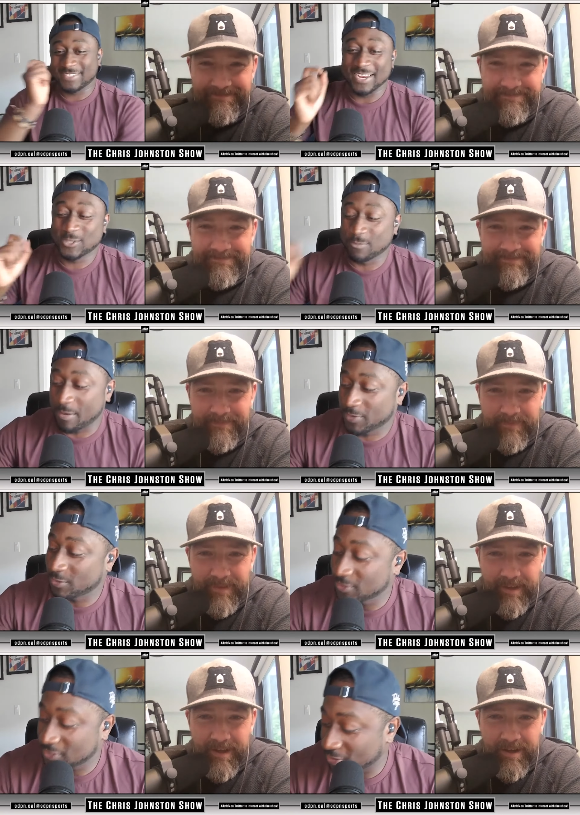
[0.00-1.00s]
Speaker 1: dinosaur
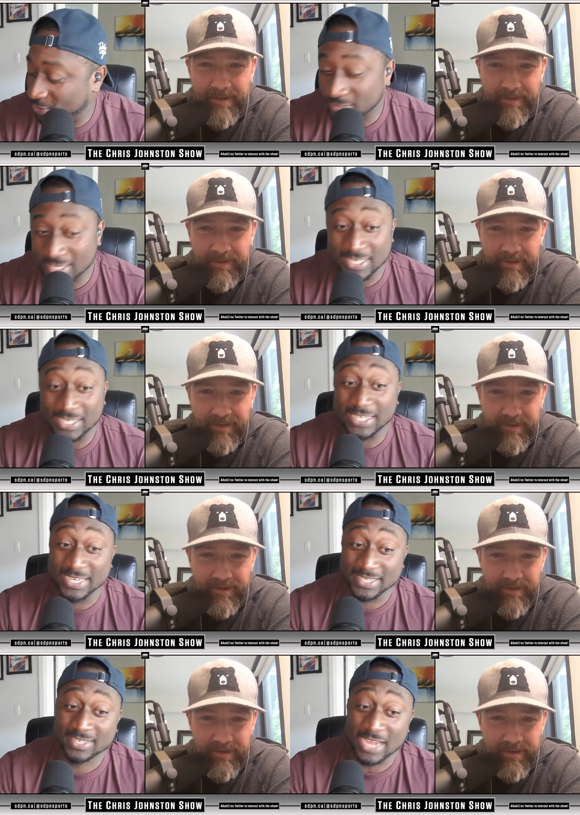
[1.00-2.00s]
barbecue in Syracuse is
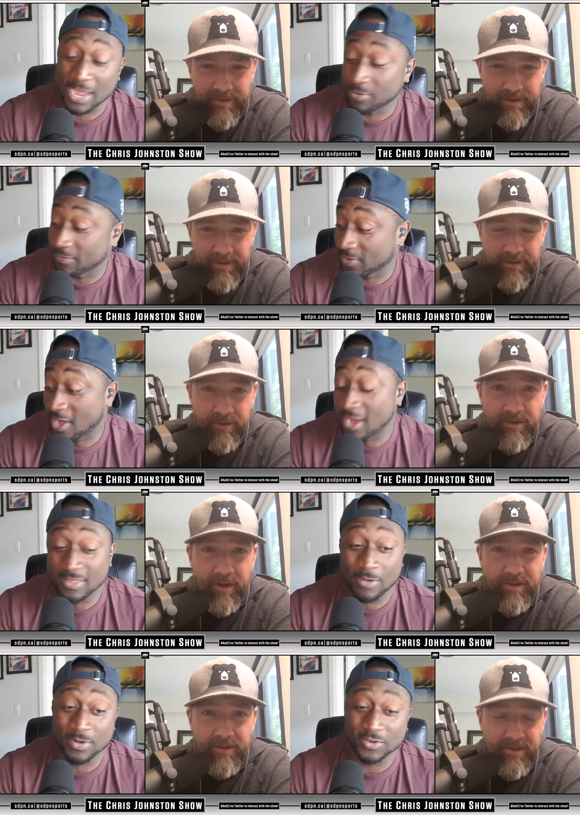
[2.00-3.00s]
elite. I would have there's
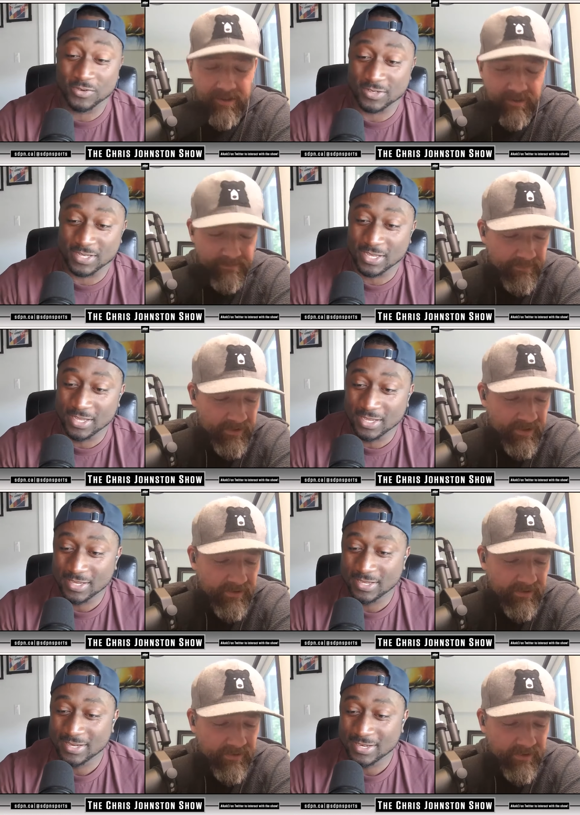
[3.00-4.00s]
also some,
Speaker 2: There's
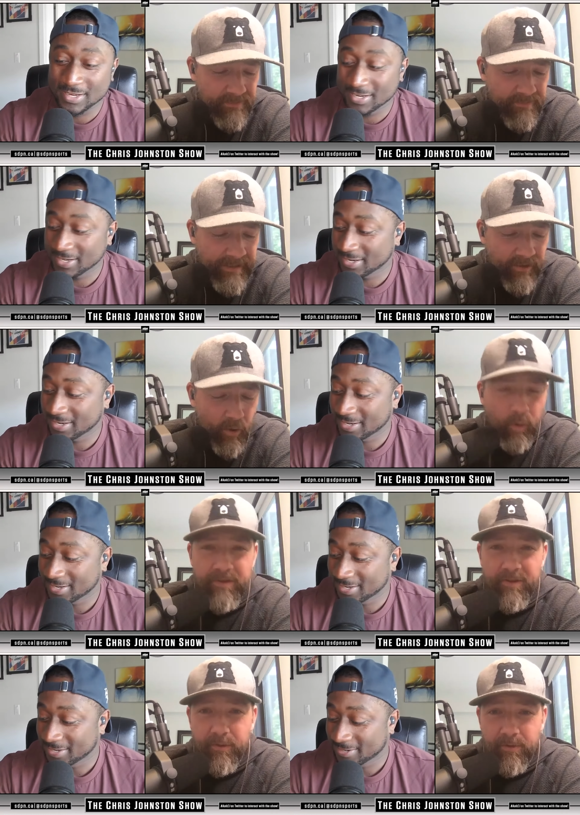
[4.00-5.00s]
also some like old
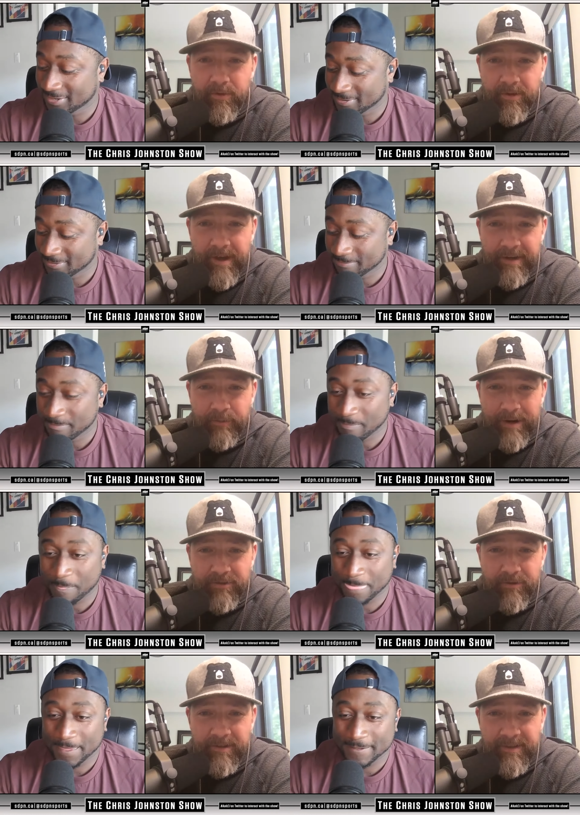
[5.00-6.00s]
school kind of
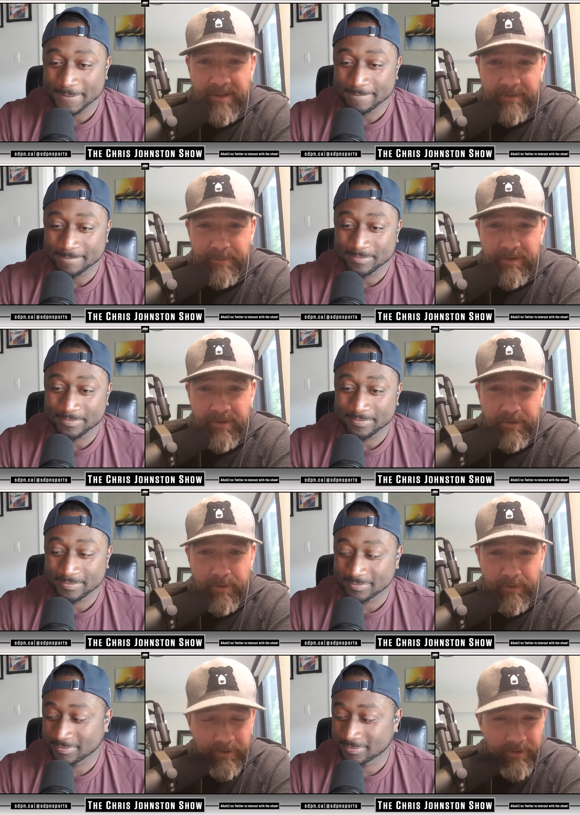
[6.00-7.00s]
restaurants that I've been to
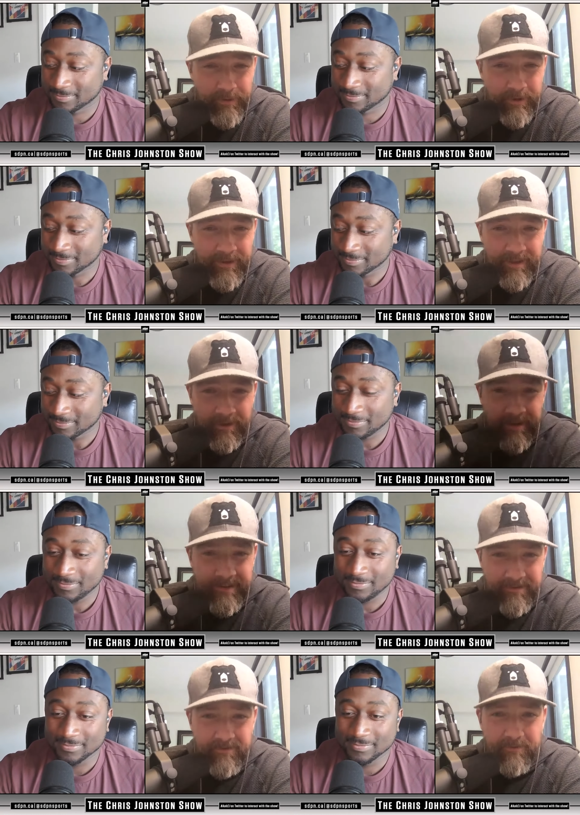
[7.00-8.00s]
over in Newark that are
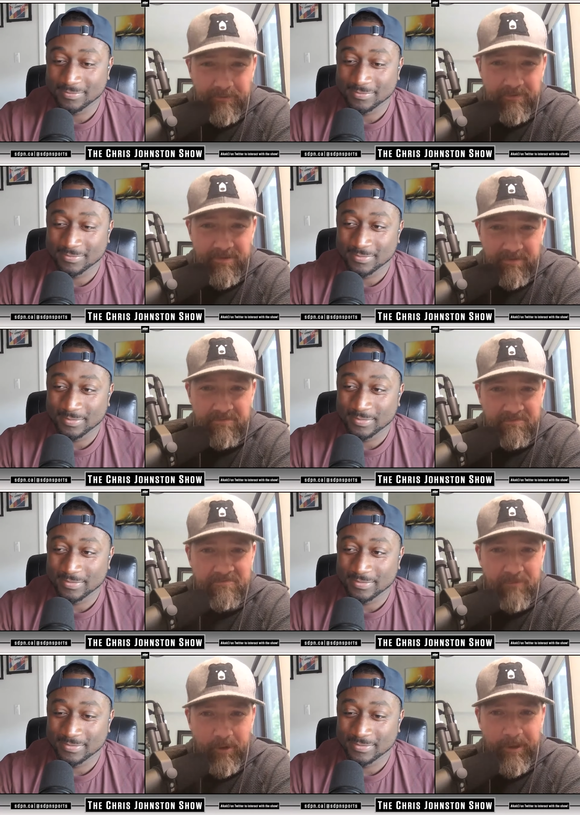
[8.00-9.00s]
like
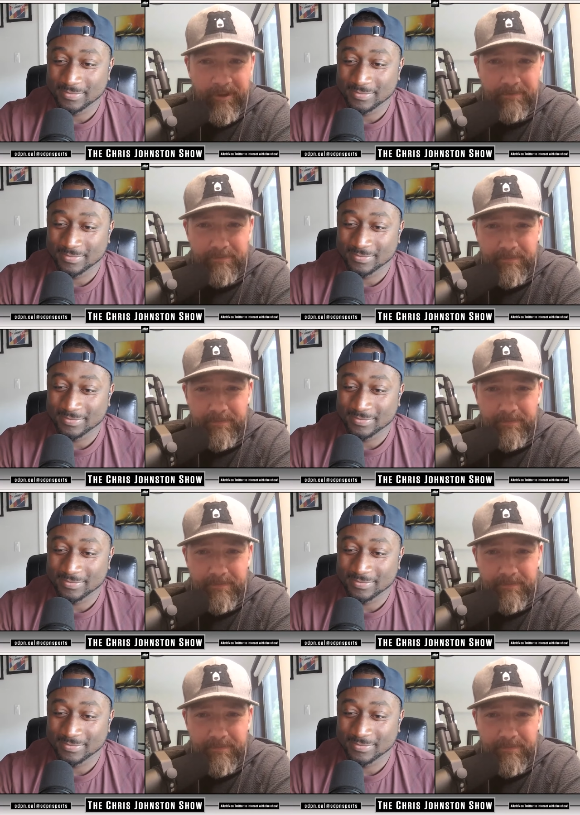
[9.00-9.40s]
really good.